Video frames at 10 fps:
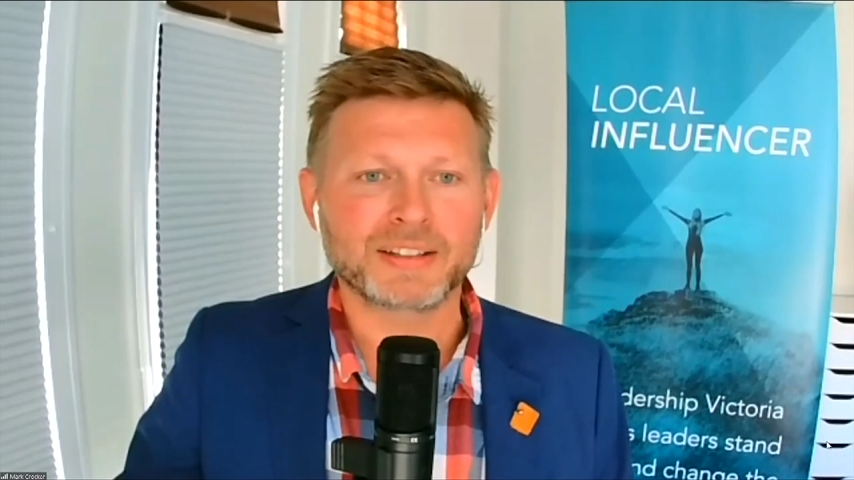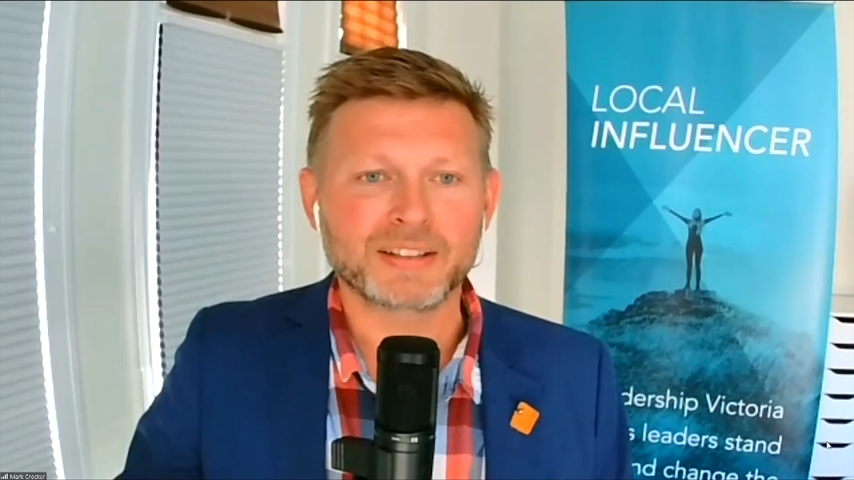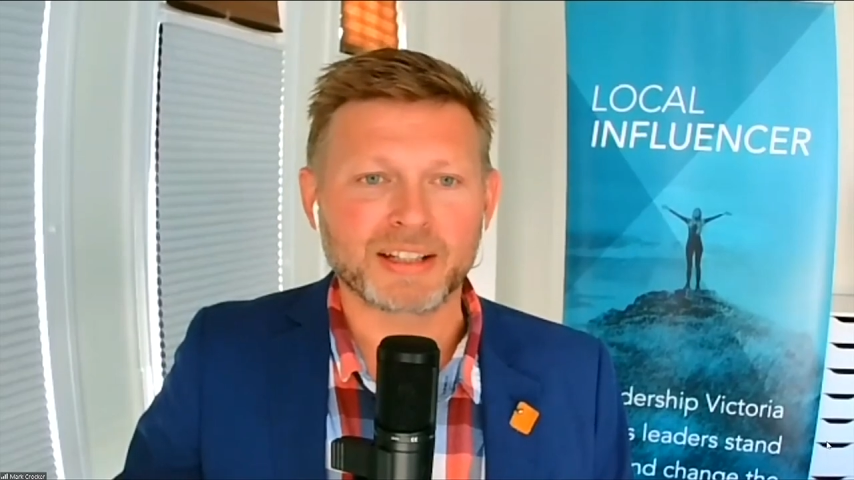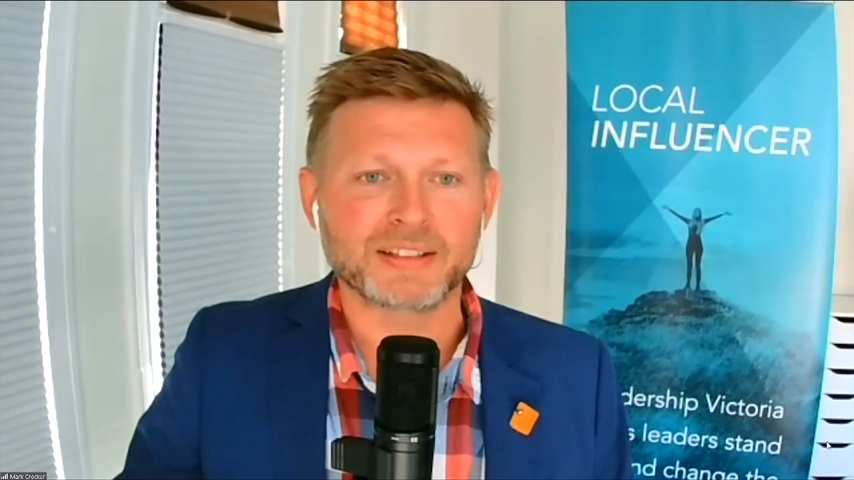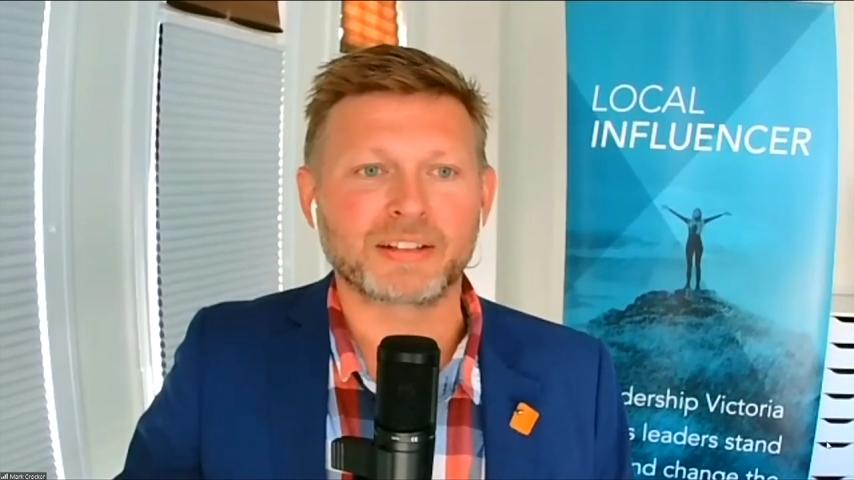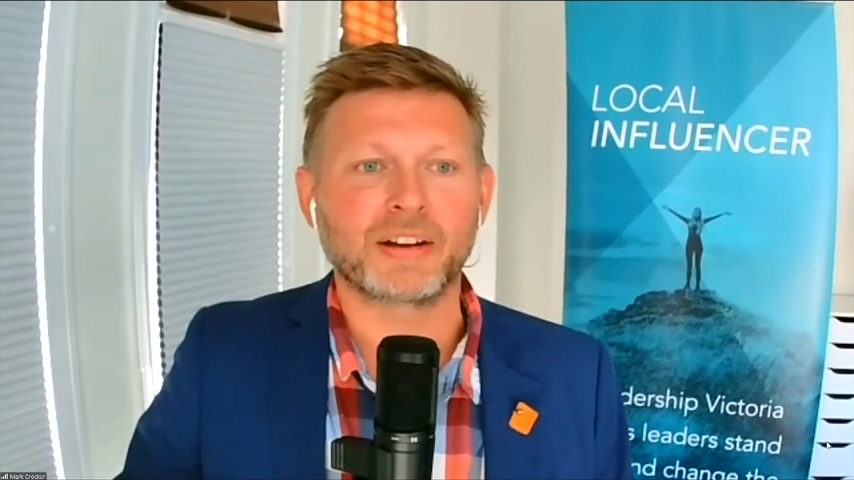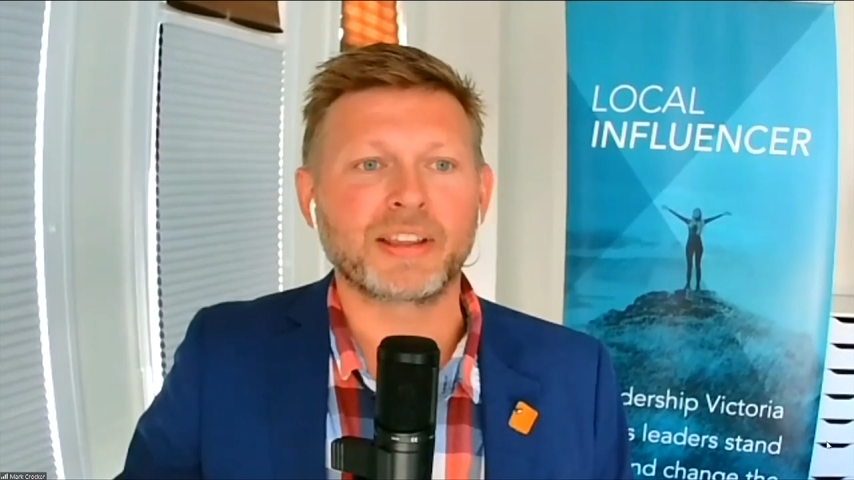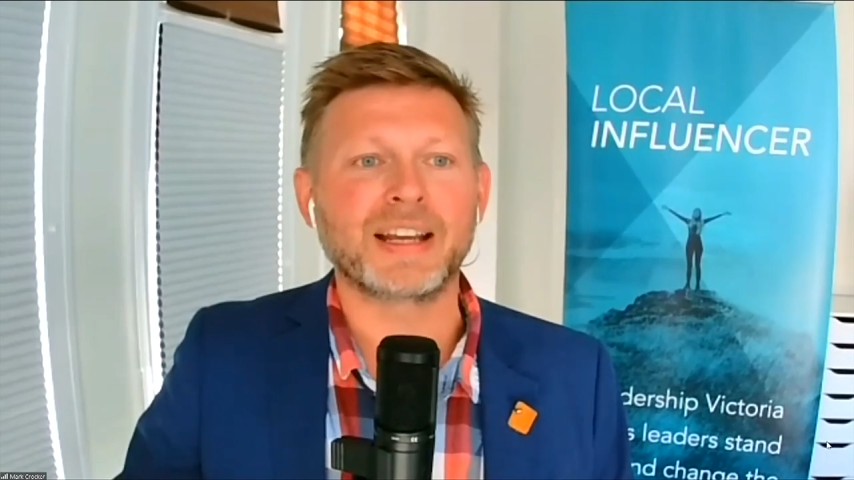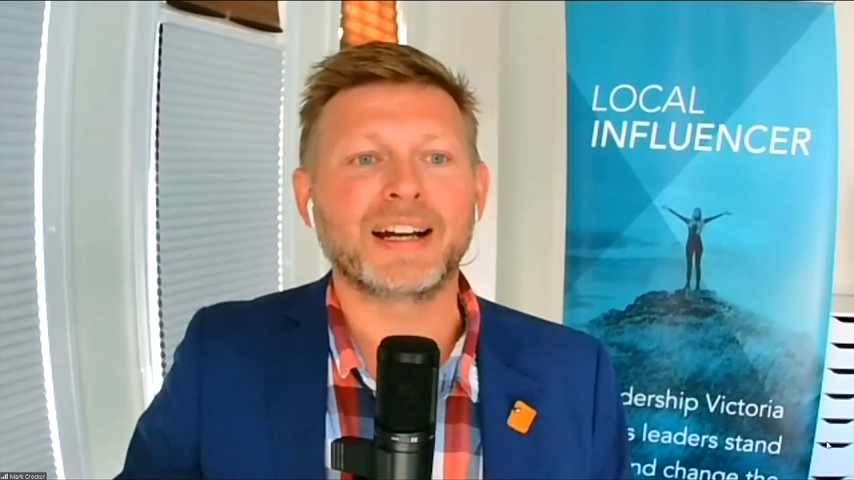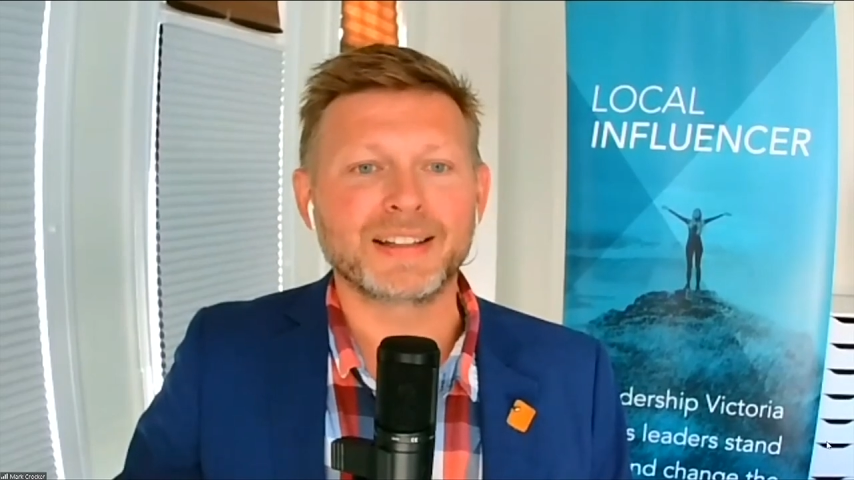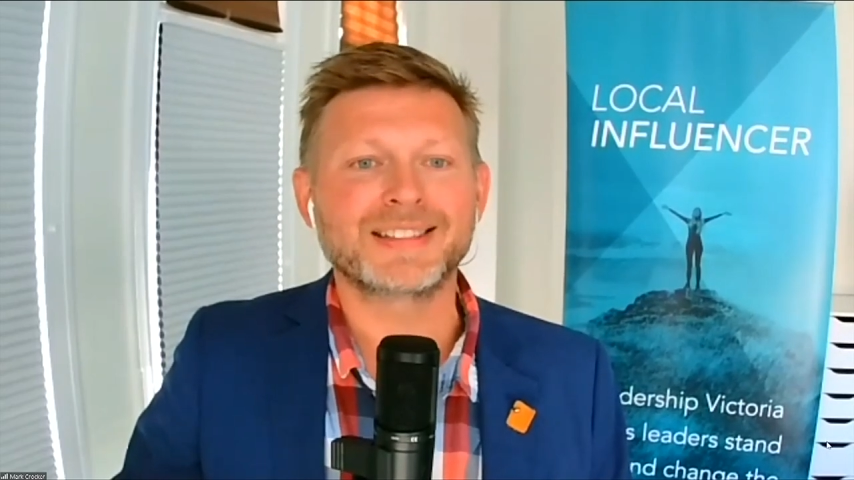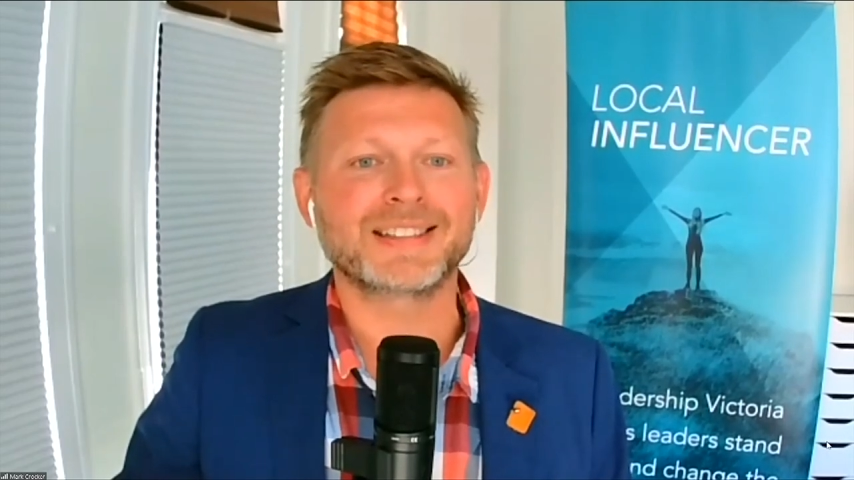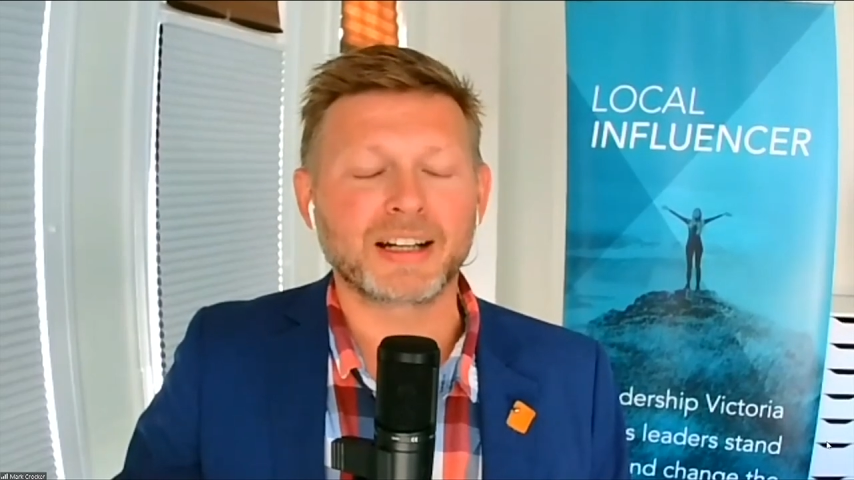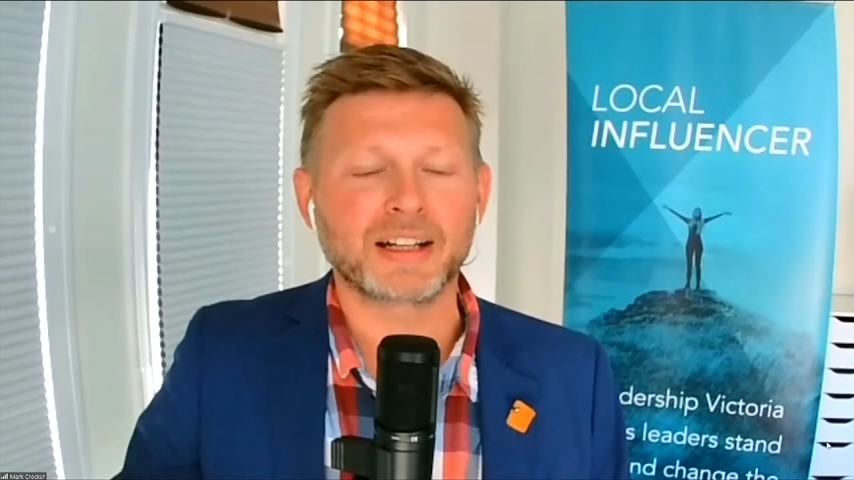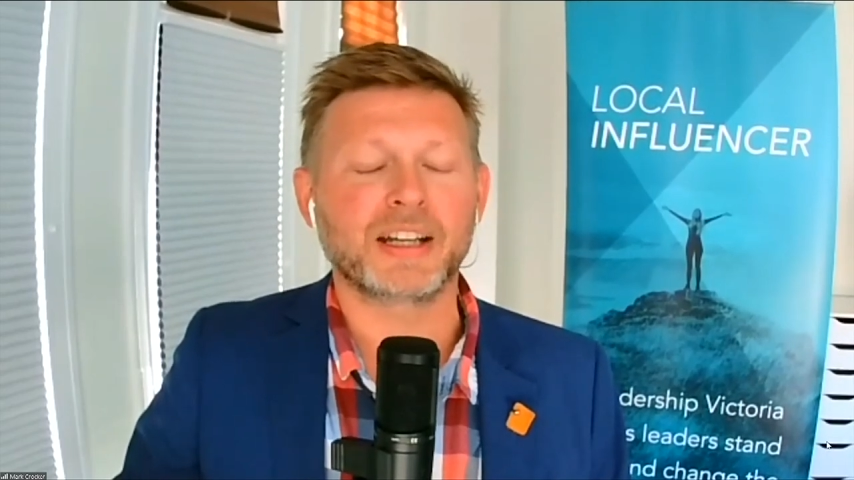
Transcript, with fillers: the scenes. They're the unsung